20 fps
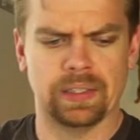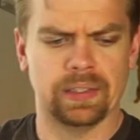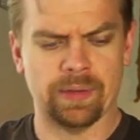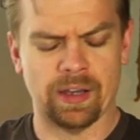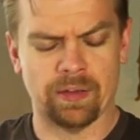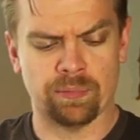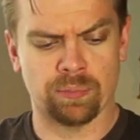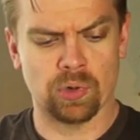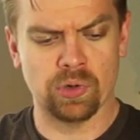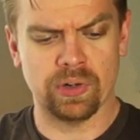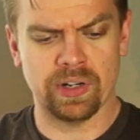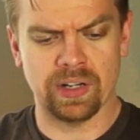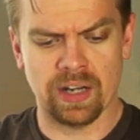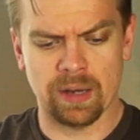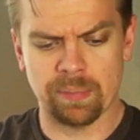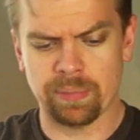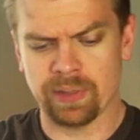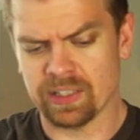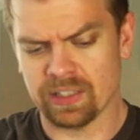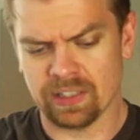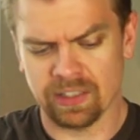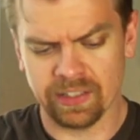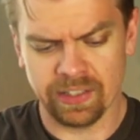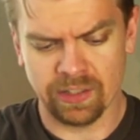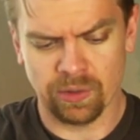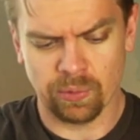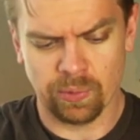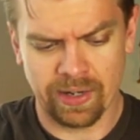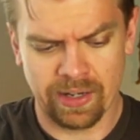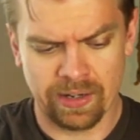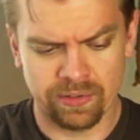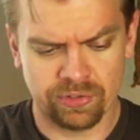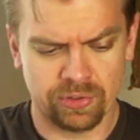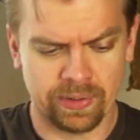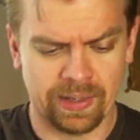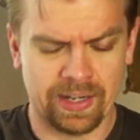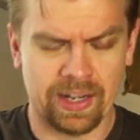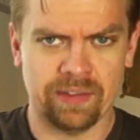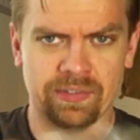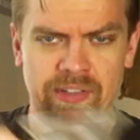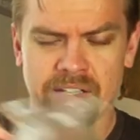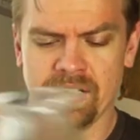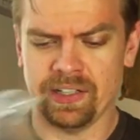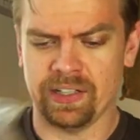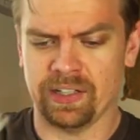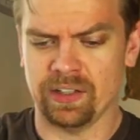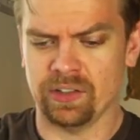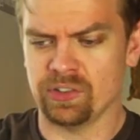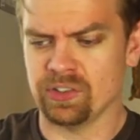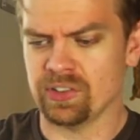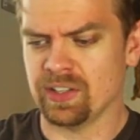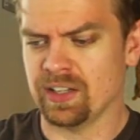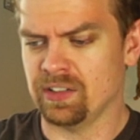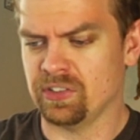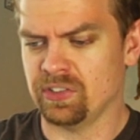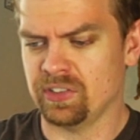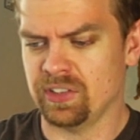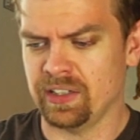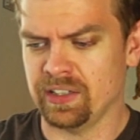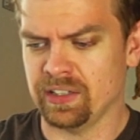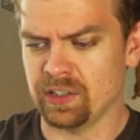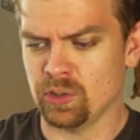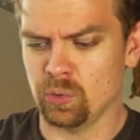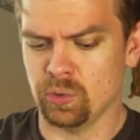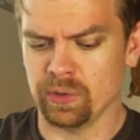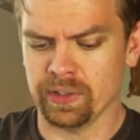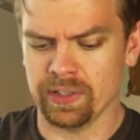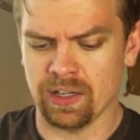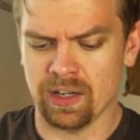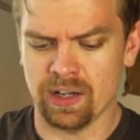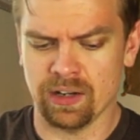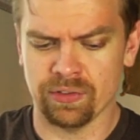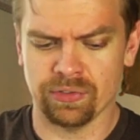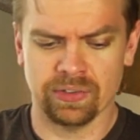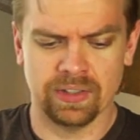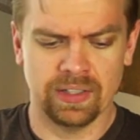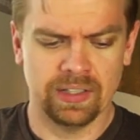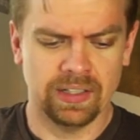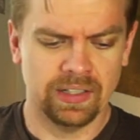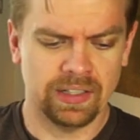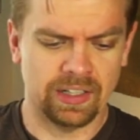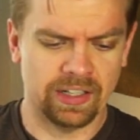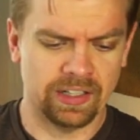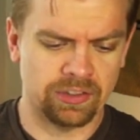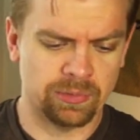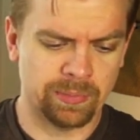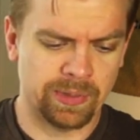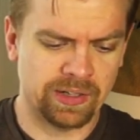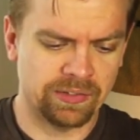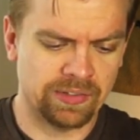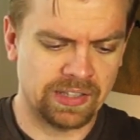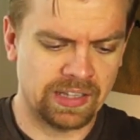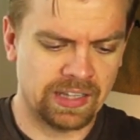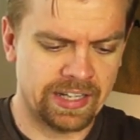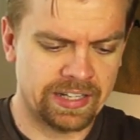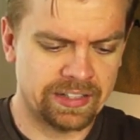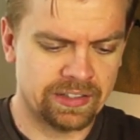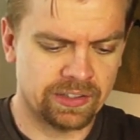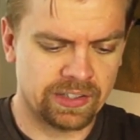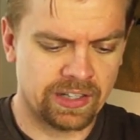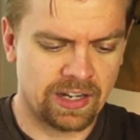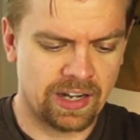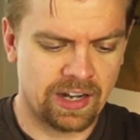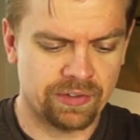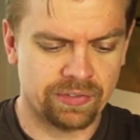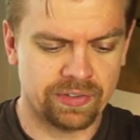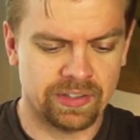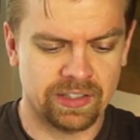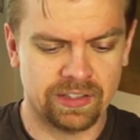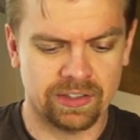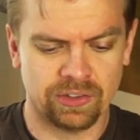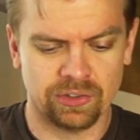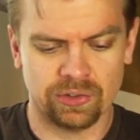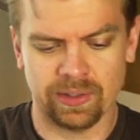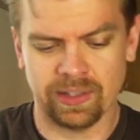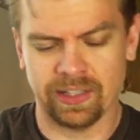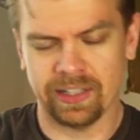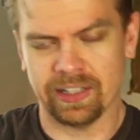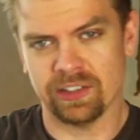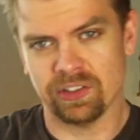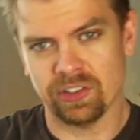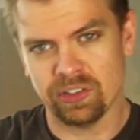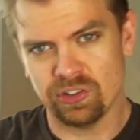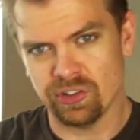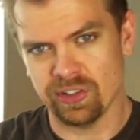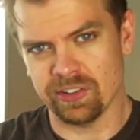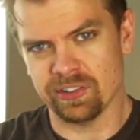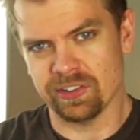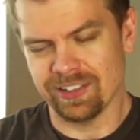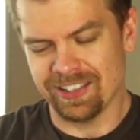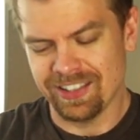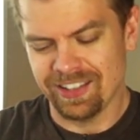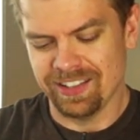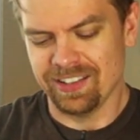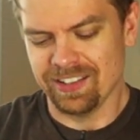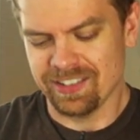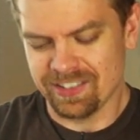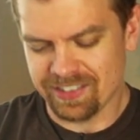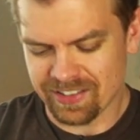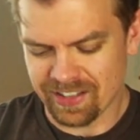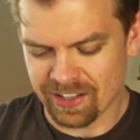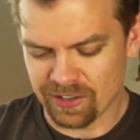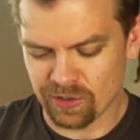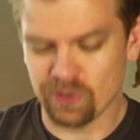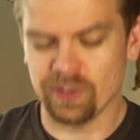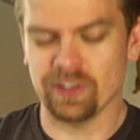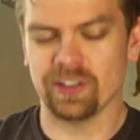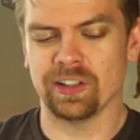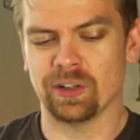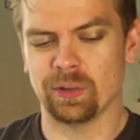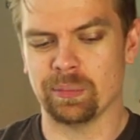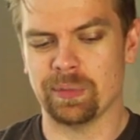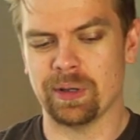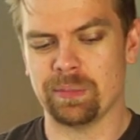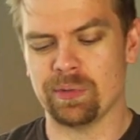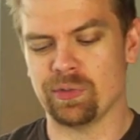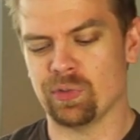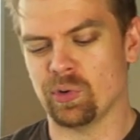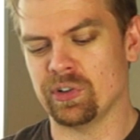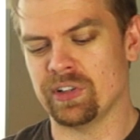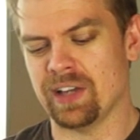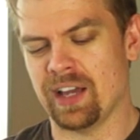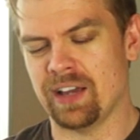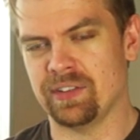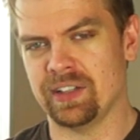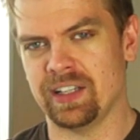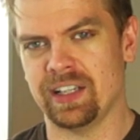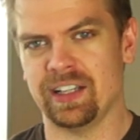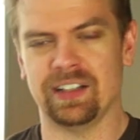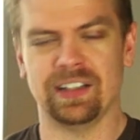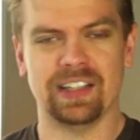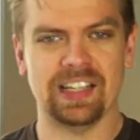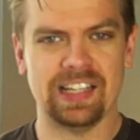I brewed it up on the Kalita Wave, so I have that here just kind of sitting, cooling off. It's a bit of a lighter coffee, so I like it to just settle a little bit before diving in.